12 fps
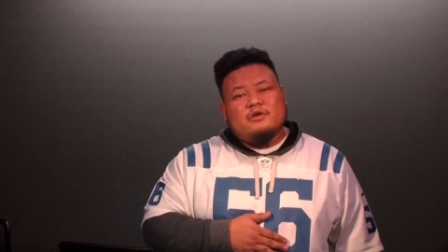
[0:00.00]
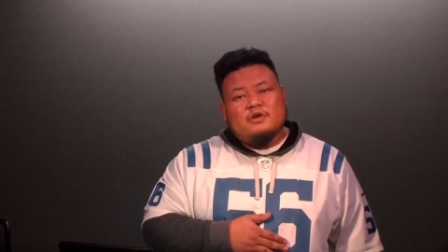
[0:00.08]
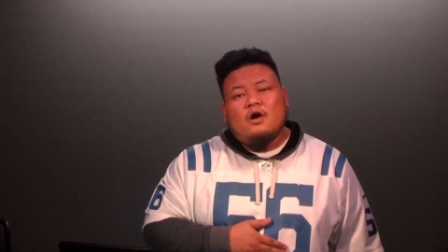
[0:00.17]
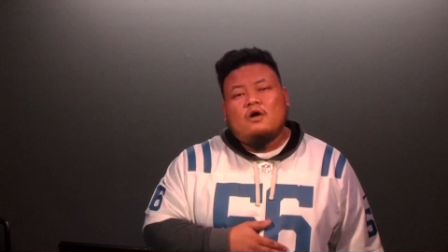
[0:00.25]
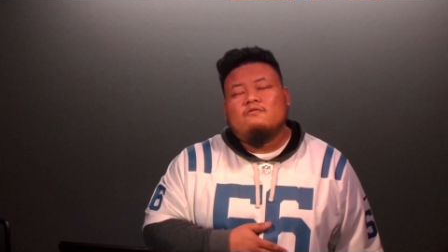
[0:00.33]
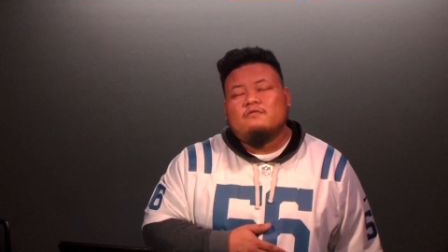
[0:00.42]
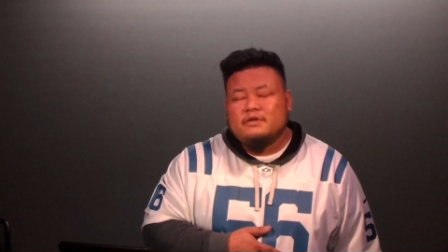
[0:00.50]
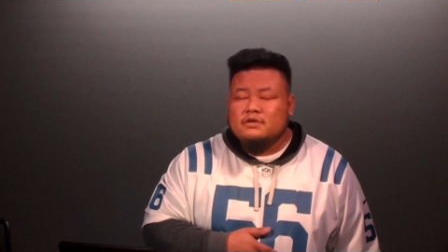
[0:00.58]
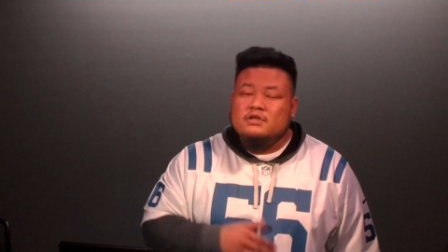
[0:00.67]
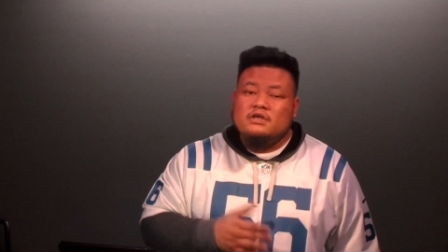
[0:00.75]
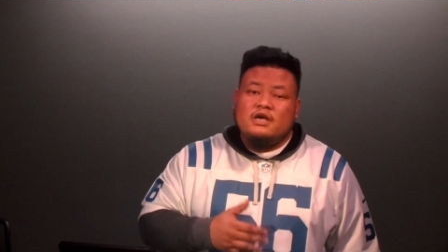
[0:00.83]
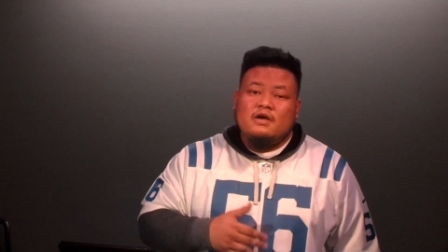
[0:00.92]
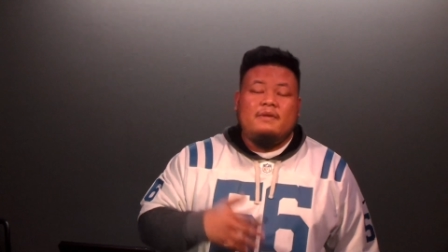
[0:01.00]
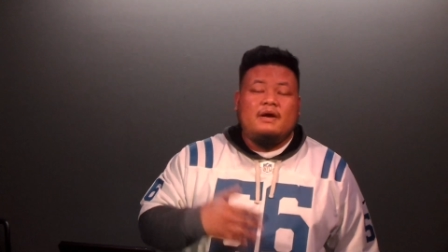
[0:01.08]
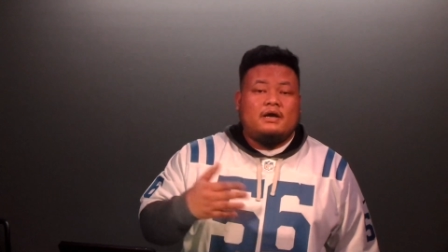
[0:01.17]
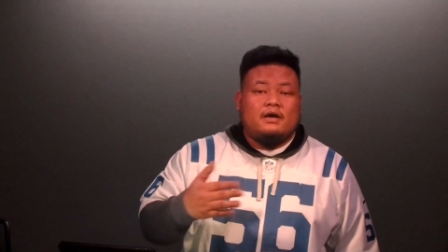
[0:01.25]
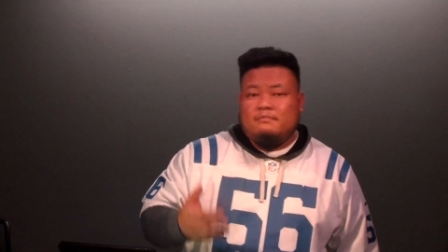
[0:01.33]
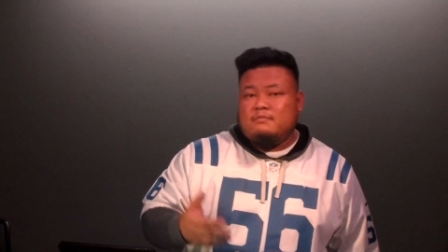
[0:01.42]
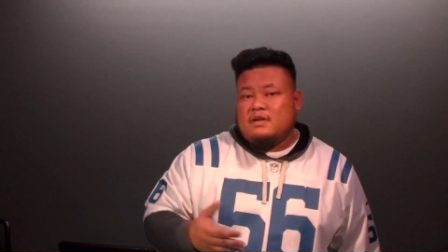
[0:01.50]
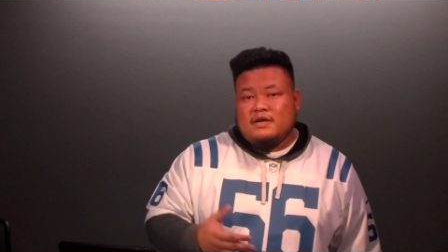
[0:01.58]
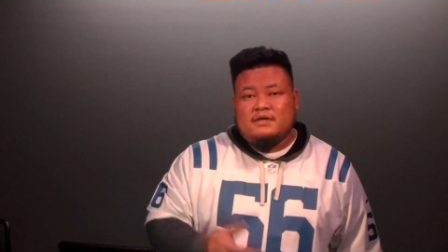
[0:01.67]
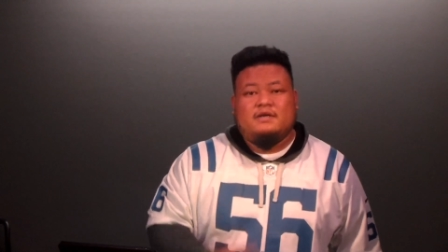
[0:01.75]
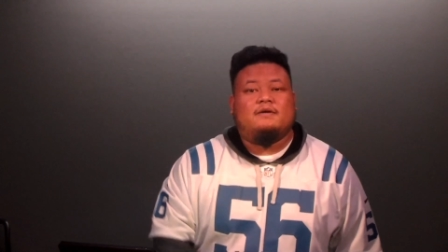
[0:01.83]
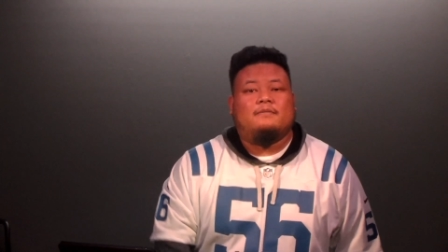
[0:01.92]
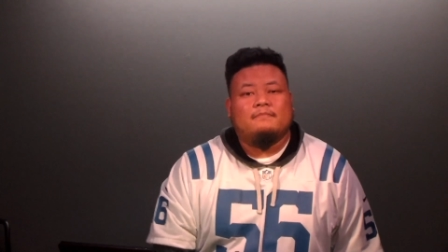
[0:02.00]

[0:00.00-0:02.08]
hard for you to get back and play again.